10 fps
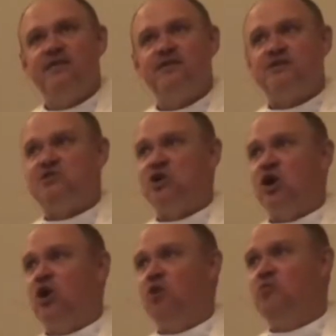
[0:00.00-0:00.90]
The
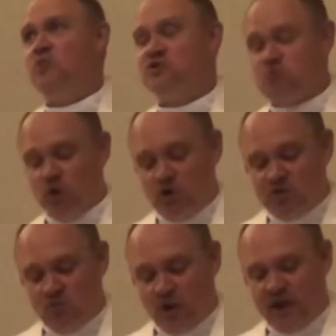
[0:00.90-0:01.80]
stone was rolled
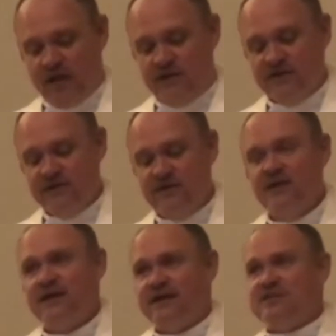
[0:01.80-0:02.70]
away.
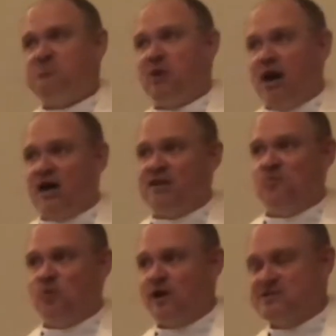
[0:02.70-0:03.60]
His body
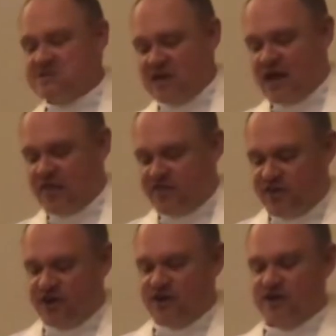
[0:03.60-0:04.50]
was not
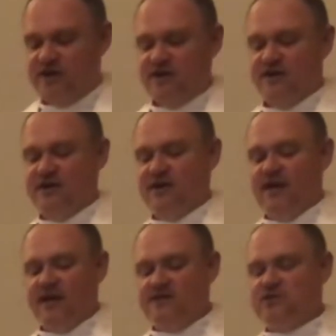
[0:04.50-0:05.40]
there.
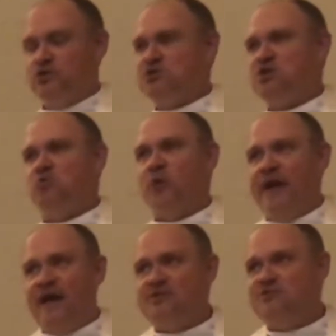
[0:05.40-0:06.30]
And so she
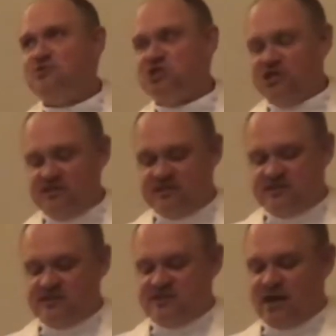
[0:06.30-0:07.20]
ran to Jesus'
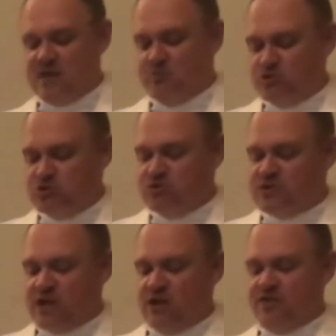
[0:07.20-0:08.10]
disciples to
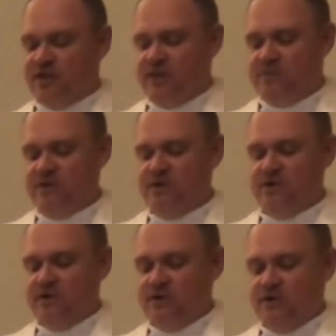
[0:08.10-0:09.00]
tell them
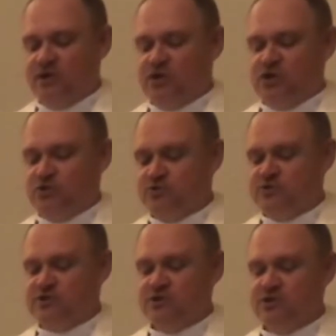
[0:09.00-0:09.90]
the
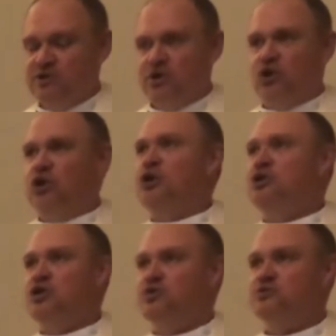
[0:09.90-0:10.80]
news, the good
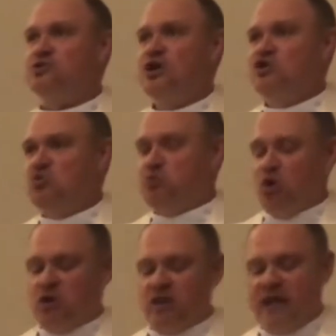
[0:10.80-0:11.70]
news, to
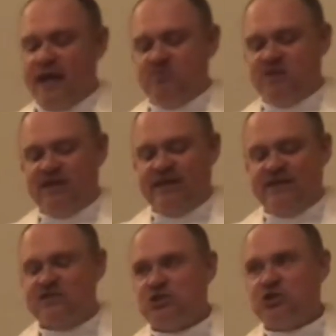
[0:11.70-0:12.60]
proclaim the
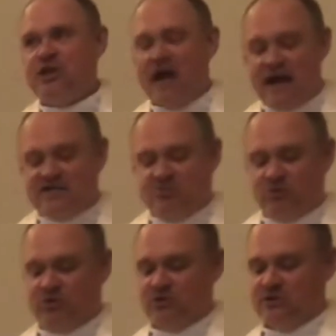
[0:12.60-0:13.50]
Easter
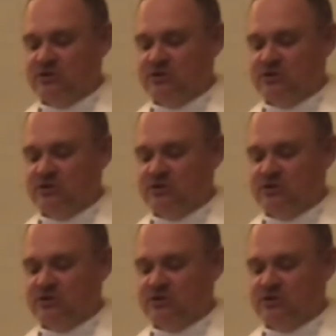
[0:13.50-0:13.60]
gospel.